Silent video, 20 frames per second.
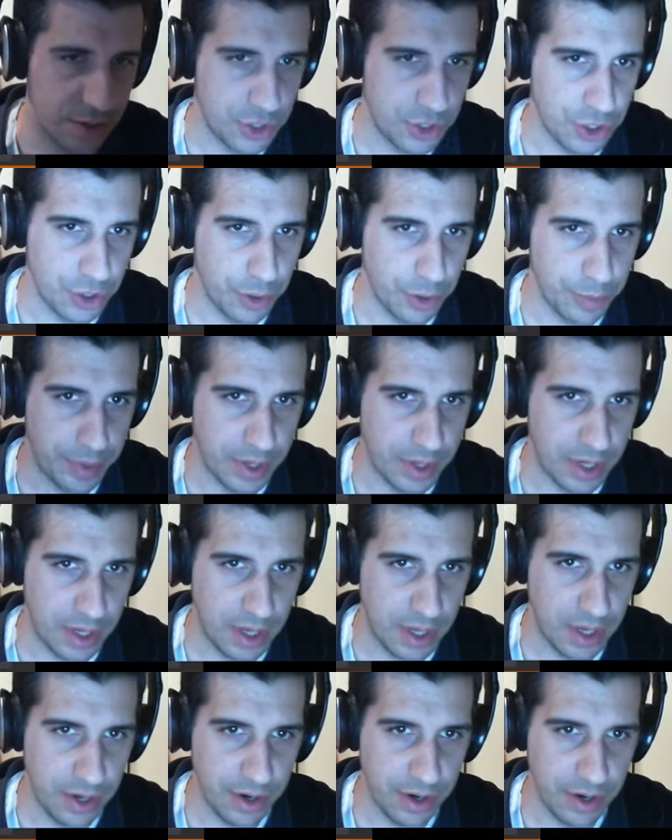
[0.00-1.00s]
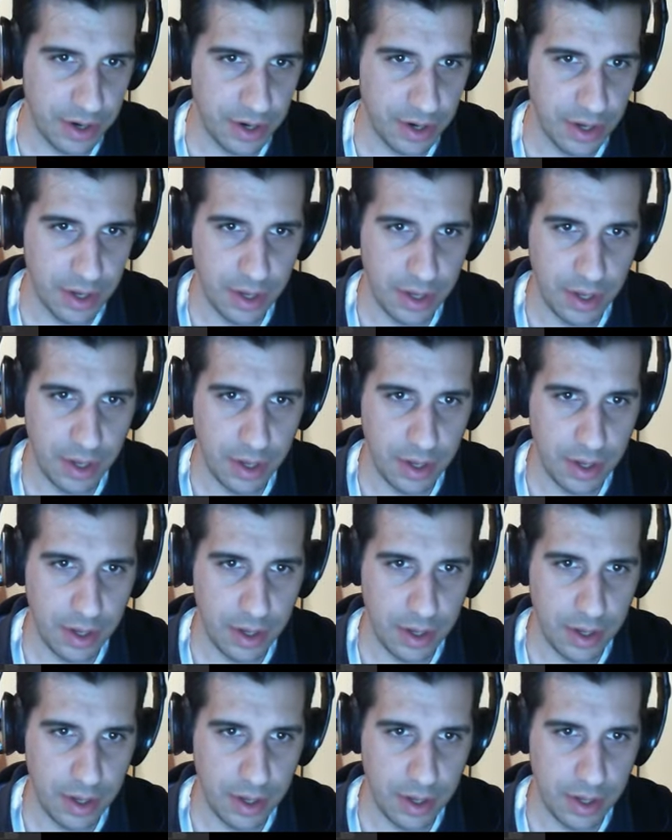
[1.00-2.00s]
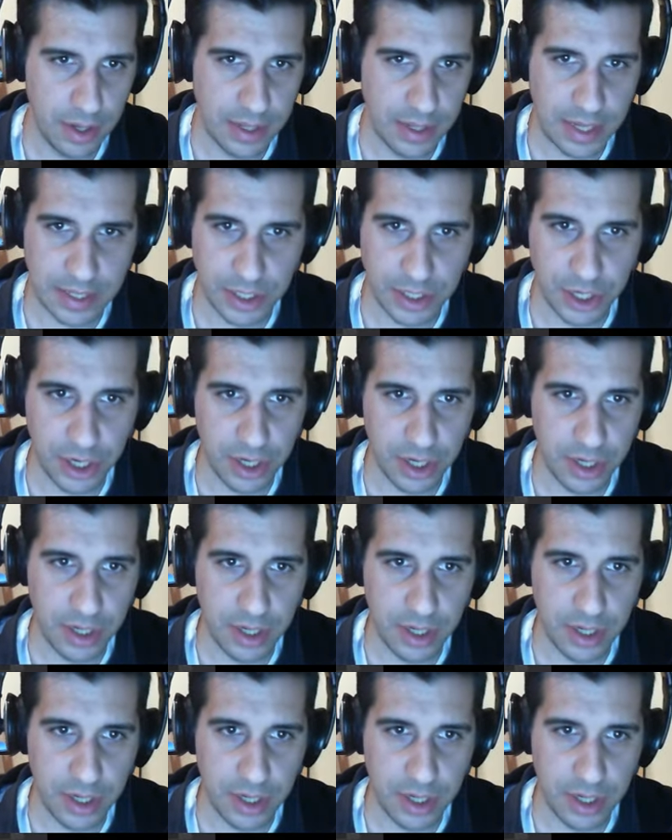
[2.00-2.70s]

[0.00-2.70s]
should open here. That's good.